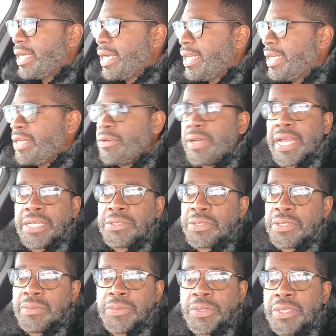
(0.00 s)
Are you going to
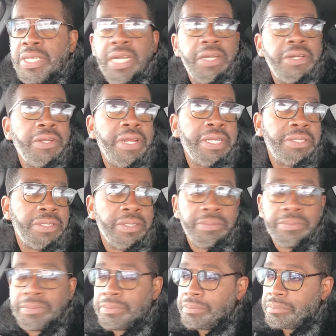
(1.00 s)
answer them or are you not going to answer
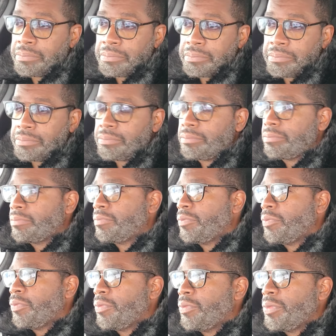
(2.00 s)
them?
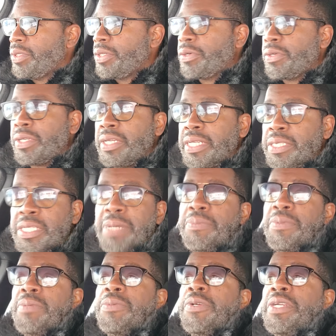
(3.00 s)
Are you going to
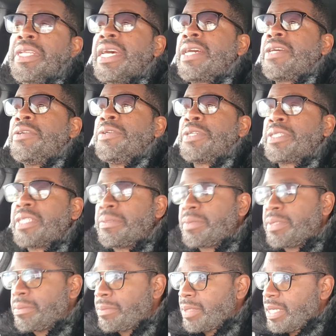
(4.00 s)
accept them or are you not going to accept them?